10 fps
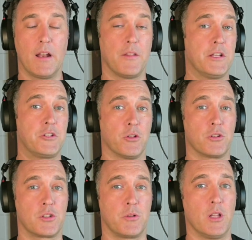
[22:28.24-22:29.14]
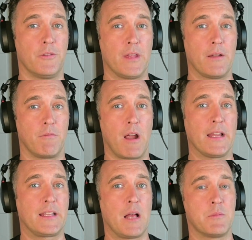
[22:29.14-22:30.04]
And I think, Jules, as well, if that
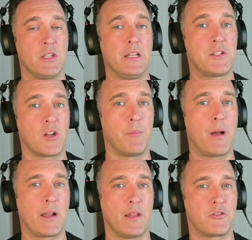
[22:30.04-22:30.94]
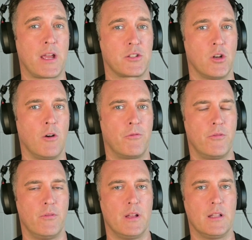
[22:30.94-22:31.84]
rain comes and the inside part of the track's off,
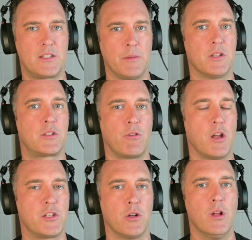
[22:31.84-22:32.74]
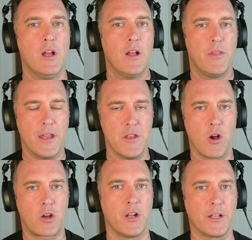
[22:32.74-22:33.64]
similar to Rosehill, they're
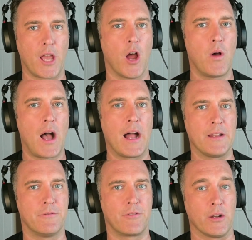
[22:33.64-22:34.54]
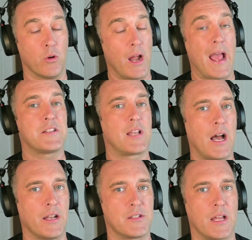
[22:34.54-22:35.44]
not going to go hard in front or as
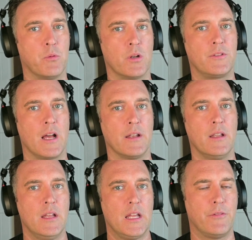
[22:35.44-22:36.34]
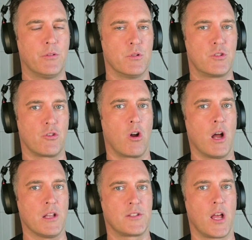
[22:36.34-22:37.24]
hard as they would have done if it was
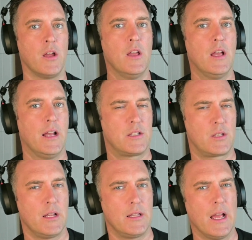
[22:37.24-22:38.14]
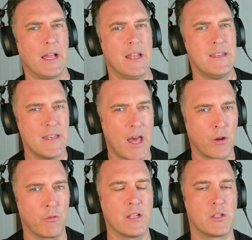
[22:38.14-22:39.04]
dry. So it's
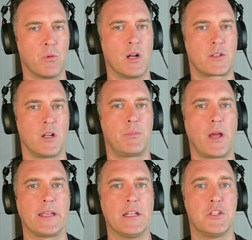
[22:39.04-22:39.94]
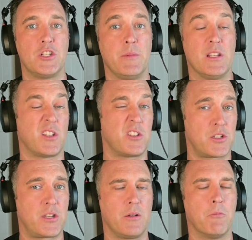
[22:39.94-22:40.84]
another reason why it's going to play against Jimmy. So
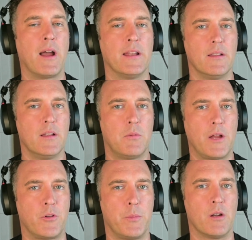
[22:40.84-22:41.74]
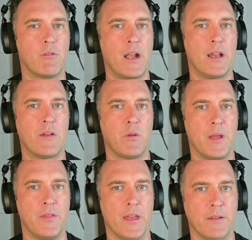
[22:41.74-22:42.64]
just sit and wait for a bit of rain and have a
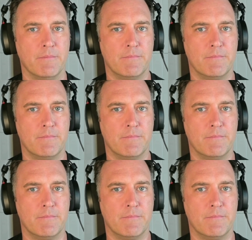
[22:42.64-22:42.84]
bet then.